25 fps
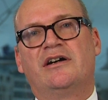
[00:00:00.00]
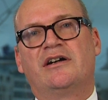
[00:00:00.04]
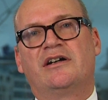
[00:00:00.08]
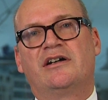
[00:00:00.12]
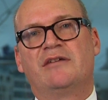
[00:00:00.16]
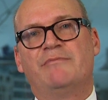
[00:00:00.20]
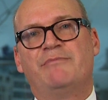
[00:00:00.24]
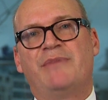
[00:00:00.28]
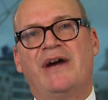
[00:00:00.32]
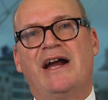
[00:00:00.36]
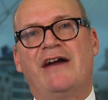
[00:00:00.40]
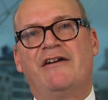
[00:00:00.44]

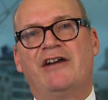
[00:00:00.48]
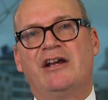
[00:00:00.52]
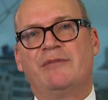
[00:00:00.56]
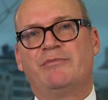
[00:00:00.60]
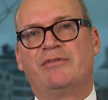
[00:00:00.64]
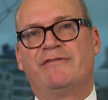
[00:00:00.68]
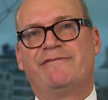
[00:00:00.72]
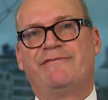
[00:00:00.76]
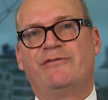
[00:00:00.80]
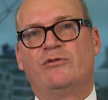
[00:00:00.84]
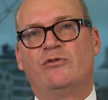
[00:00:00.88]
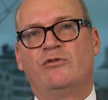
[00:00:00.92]
comparing
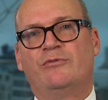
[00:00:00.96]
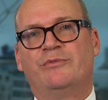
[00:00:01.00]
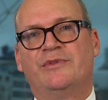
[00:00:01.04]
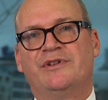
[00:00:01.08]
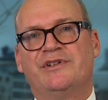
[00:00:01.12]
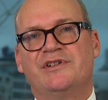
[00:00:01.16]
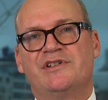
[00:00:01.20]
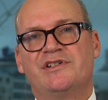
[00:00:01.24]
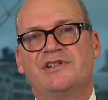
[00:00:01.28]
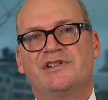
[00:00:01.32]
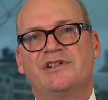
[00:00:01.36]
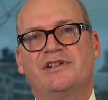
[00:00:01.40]

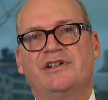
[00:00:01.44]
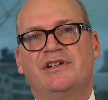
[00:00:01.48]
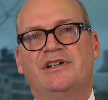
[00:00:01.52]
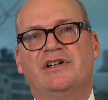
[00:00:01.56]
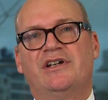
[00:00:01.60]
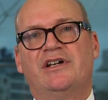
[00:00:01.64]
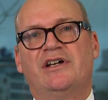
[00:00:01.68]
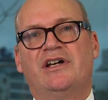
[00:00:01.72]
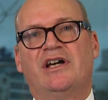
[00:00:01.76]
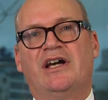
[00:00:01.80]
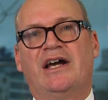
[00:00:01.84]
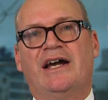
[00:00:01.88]
performance,
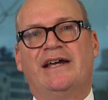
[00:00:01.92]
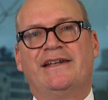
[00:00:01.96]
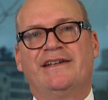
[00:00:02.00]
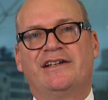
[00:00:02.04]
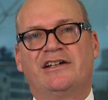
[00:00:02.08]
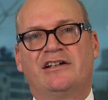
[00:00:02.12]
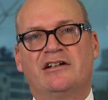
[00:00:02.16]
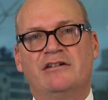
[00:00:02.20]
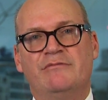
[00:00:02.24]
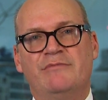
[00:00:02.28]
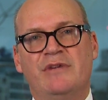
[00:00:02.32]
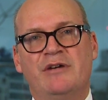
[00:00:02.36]
and
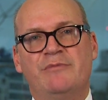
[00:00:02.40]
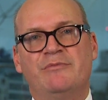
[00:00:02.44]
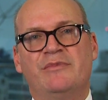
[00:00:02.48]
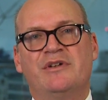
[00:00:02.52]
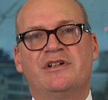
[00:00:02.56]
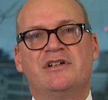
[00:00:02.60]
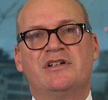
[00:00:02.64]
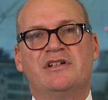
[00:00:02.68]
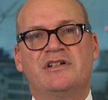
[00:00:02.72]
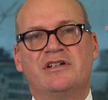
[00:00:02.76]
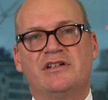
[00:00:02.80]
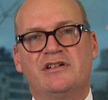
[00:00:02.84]
the
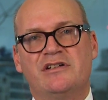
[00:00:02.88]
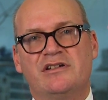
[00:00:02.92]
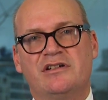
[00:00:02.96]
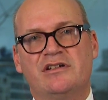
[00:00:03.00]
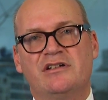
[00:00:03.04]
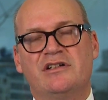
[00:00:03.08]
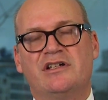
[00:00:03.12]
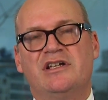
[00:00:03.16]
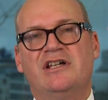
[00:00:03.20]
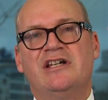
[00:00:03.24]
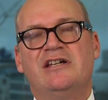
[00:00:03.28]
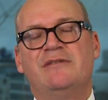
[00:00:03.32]
commitment
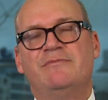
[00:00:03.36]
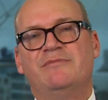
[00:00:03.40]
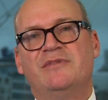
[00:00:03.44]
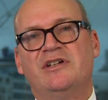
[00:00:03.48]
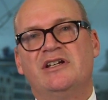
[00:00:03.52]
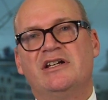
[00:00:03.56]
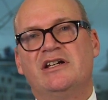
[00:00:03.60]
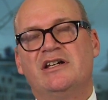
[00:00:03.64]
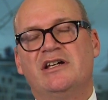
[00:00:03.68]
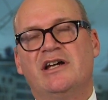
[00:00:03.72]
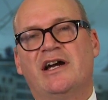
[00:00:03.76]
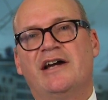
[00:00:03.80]
to keep
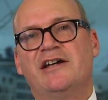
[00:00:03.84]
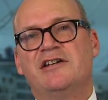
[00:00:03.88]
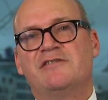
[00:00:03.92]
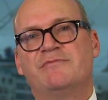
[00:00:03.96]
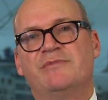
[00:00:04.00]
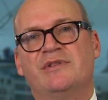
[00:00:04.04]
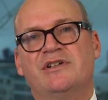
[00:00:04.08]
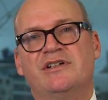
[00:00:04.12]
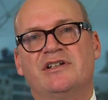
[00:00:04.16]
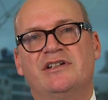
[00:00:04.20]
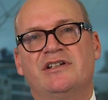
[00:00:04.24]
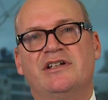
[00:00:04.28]
the
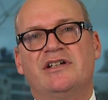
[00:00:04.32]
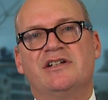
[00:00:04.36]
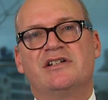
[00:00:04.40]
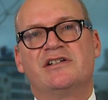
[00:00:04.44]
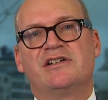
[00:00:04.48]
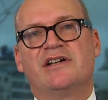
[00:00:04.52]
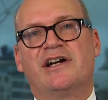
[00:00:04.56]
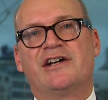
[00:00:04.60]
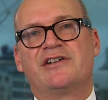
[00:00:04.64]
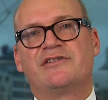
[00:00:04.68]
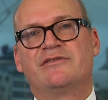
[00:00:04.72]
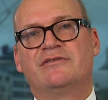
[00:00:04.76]
engagement at the
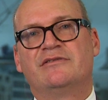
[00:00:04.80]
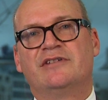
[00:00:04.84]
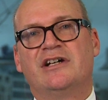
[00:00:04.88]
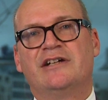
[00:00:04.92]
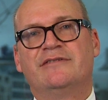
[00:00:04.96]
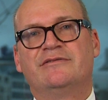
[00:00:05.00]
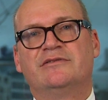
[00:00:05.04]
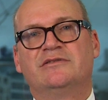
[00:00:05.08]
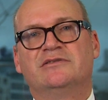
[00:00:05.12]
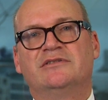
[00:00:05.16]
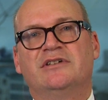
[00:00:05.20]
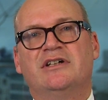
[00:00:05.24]
international
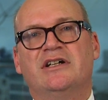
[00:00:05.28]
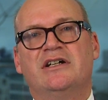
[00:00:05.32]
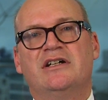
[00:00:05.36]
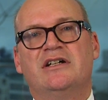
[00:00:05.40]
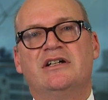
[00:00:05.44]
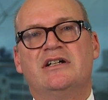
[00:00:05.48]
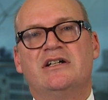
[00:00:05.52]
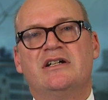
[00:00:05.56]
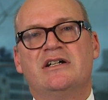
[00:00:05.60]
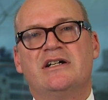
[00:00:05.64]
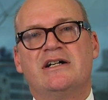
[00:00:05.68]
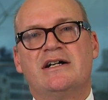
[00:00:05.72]
level
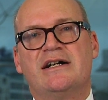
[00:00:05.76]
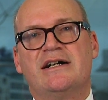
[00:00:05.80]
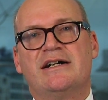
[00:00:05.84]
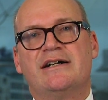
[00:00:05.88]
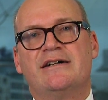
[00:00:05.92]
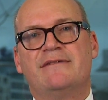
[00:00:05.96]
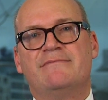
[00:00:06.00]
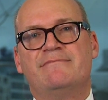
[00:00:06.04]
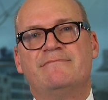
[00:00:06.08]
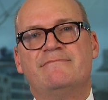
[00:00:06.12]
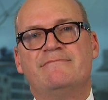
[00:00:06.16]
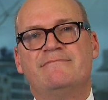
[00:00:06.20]

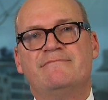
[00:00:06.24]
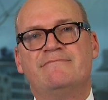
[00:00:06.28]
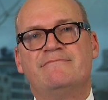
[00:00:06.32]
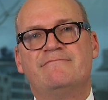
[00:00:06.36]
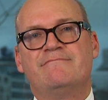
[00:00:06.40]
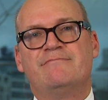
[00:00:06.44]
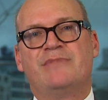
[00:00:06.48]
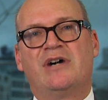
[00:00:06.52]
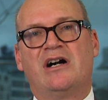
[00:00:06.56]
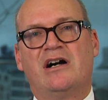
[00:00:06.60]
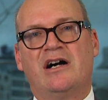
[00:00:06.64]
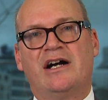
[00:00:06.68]

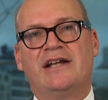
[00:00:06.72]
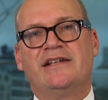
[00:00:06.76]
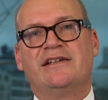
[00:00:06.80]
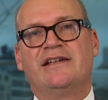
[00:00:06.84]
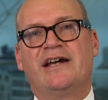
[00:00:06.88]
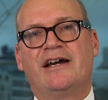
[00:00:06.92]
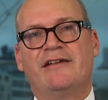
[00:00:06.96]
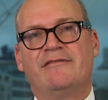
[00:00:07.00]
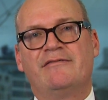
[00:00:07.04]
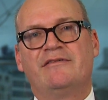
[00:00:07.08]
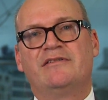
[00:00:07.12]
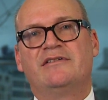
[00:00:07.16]
behind
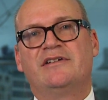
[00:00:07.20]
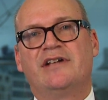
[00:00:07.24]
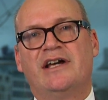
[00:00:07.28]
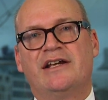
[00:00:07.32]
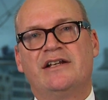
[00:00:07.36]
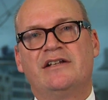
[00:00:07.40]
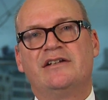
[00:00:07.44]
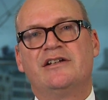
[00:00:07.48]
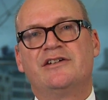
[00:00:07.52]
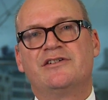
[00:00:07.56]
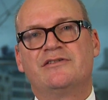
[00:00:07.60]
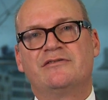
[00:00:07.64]

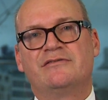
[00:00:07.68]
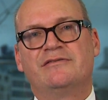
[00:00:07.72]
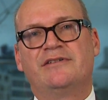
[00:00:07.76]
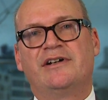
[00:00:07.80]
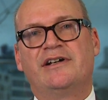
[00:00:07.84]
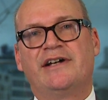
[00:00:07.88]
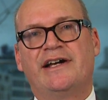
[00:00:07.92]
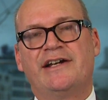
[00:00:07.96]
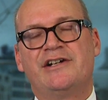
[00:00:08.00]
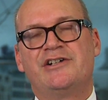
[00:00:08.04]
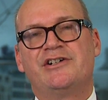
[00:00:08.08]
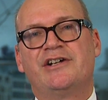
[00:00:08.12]
that initial
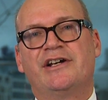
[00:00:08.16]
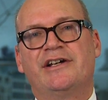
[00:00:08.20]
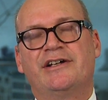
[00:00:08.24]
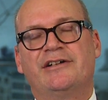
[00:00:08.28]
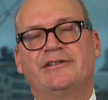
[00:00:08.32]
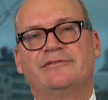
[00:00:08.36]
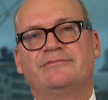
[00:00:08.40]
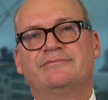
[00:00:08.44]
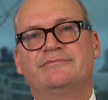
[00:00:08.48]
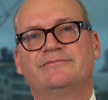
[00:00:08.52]
handshake.